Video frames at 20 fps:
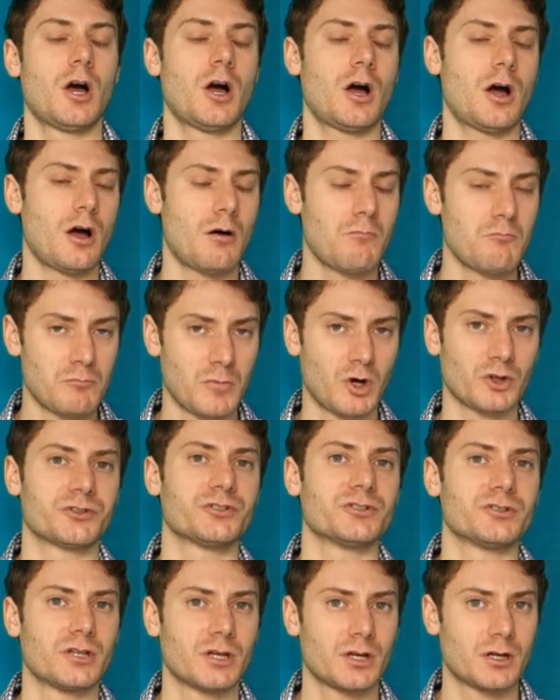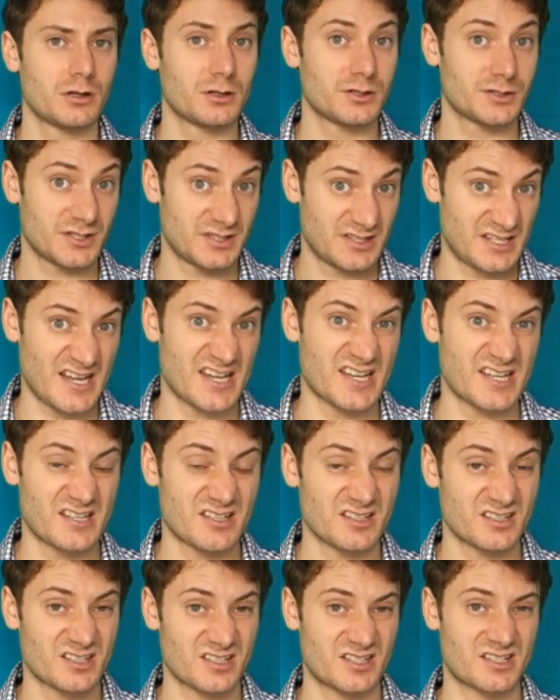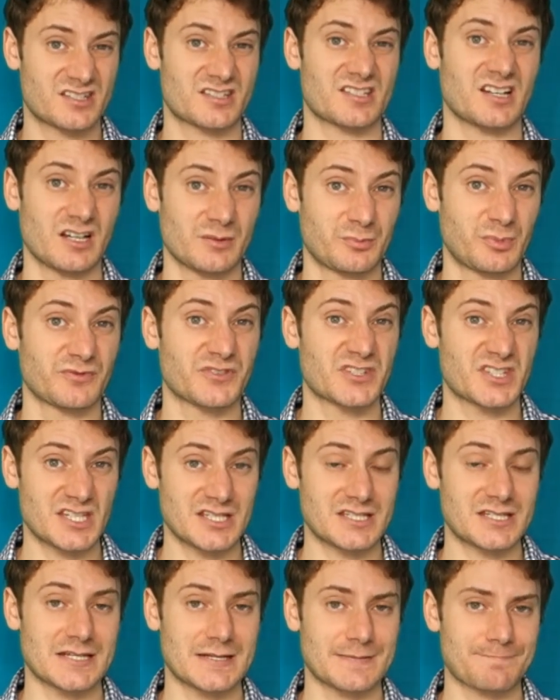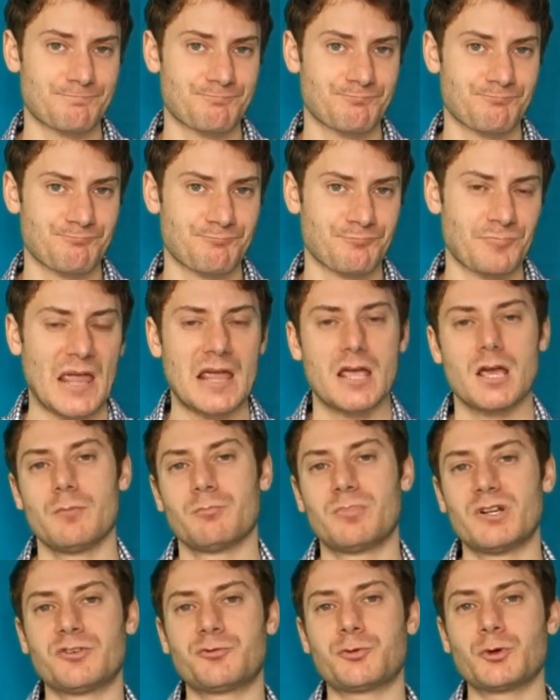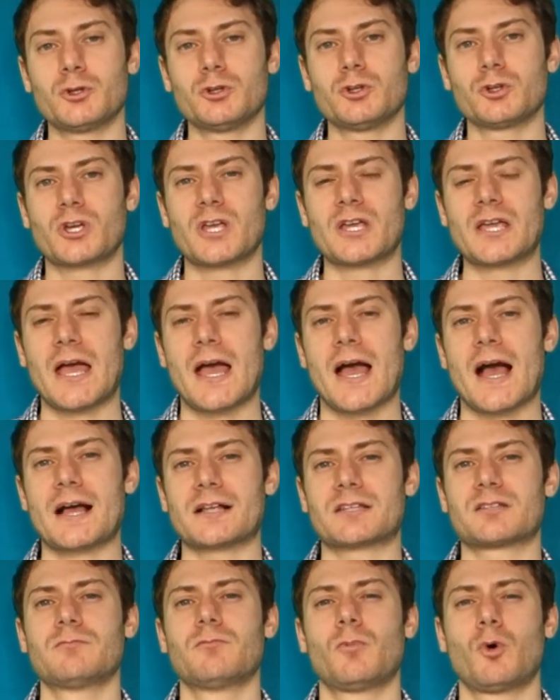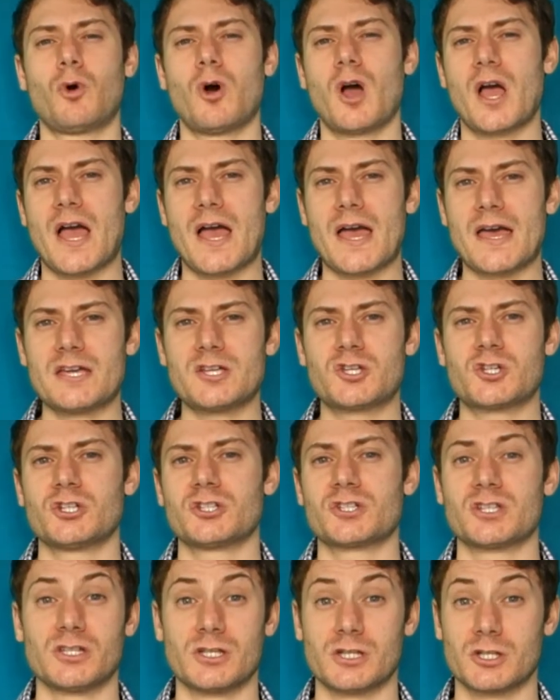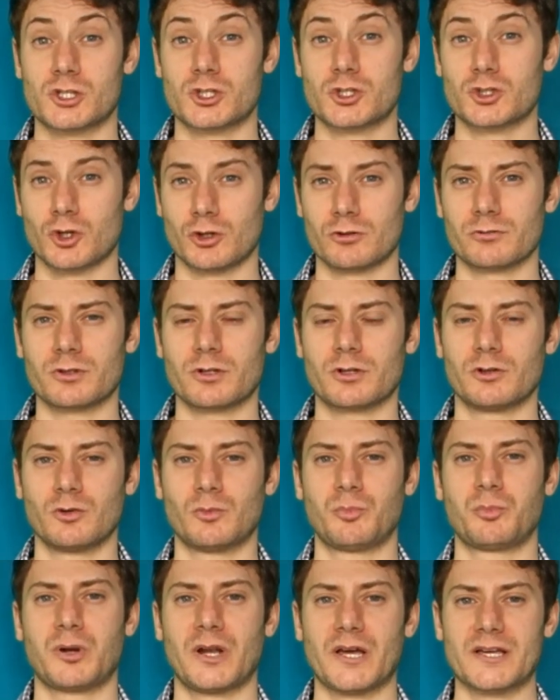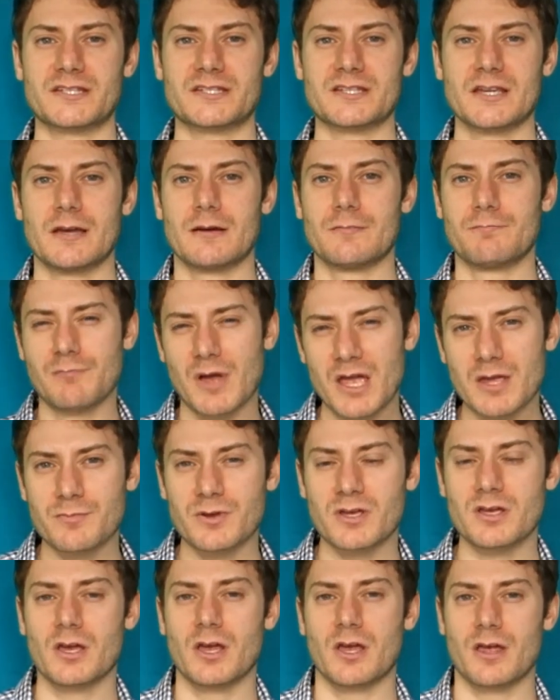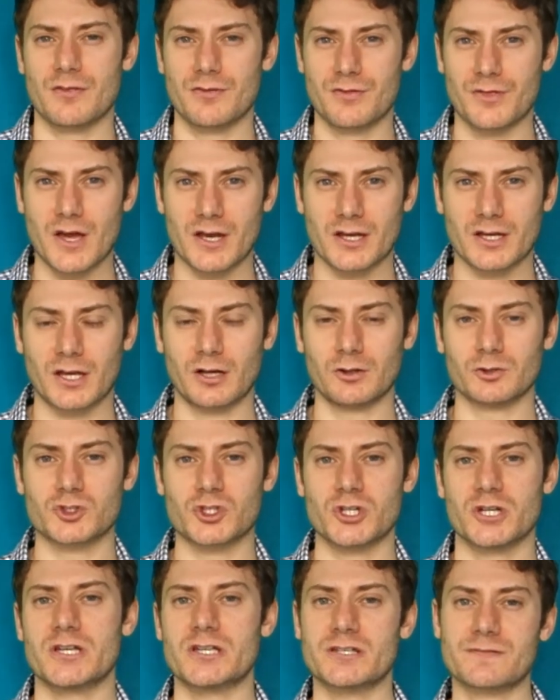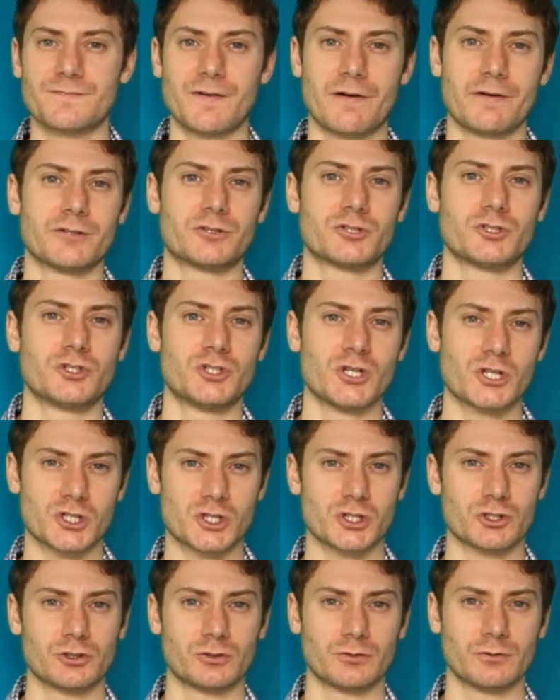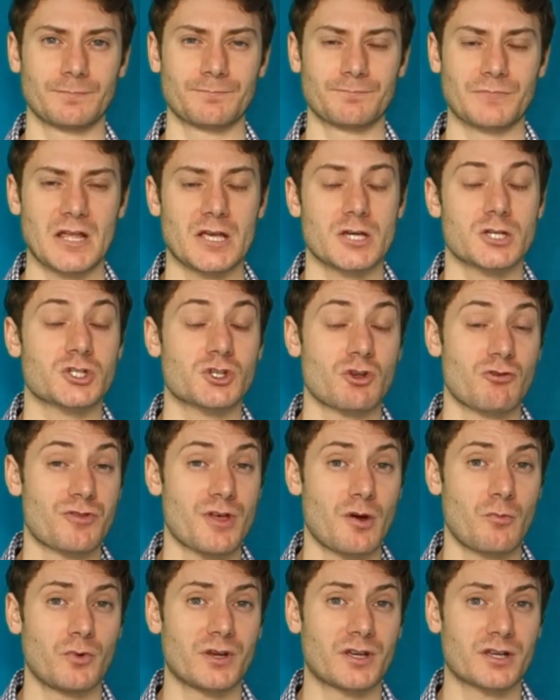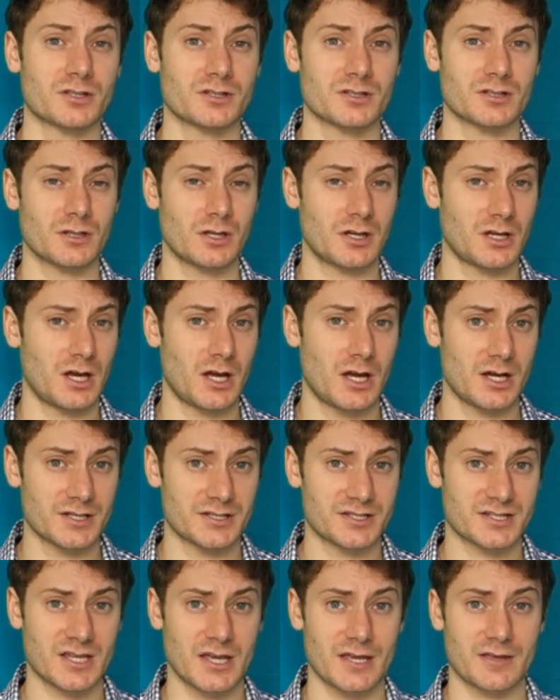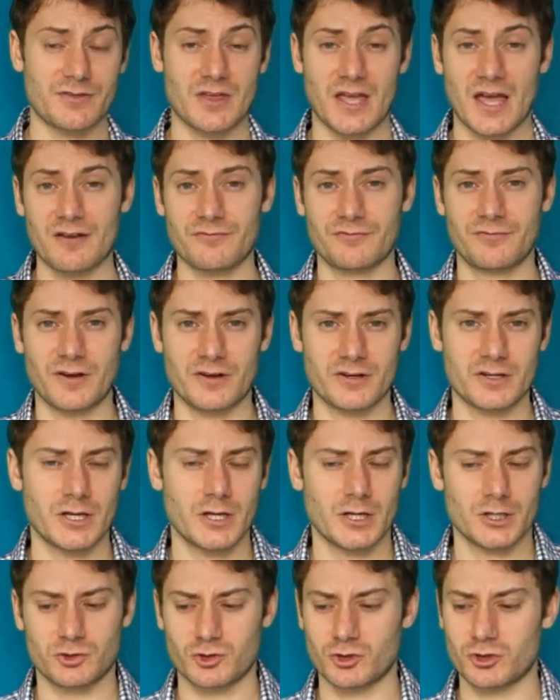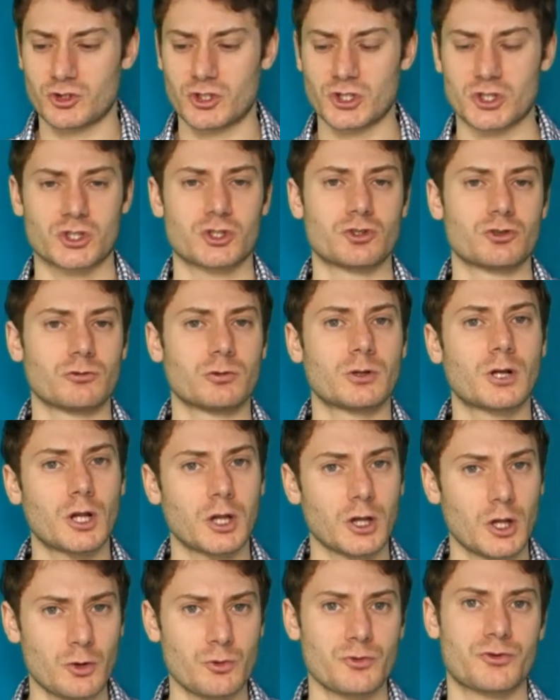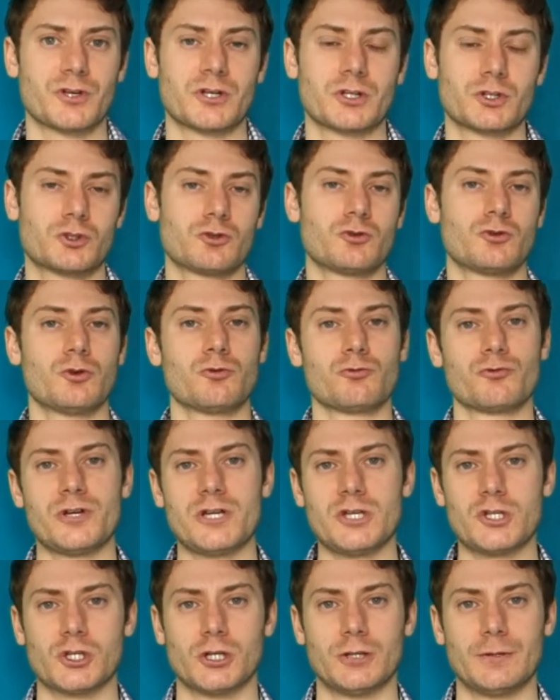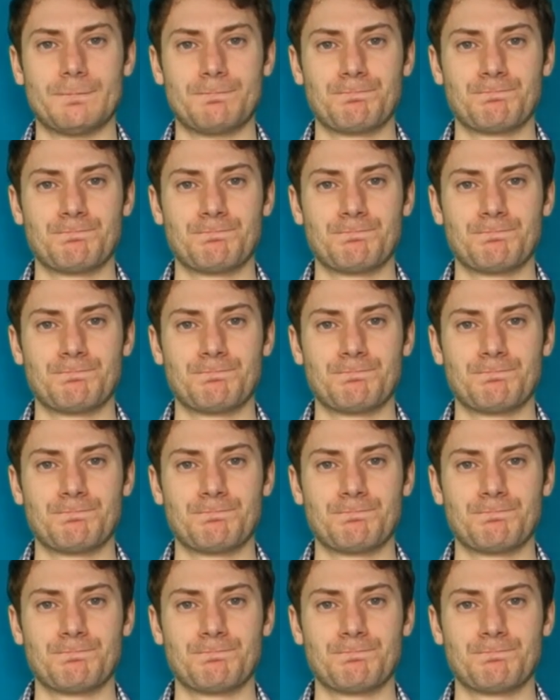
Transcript: A modern day type of city. But if we're looking at a more ancient and historical place, maybe their culture is very traditional. So then we can say they have very traditional clothing to the region.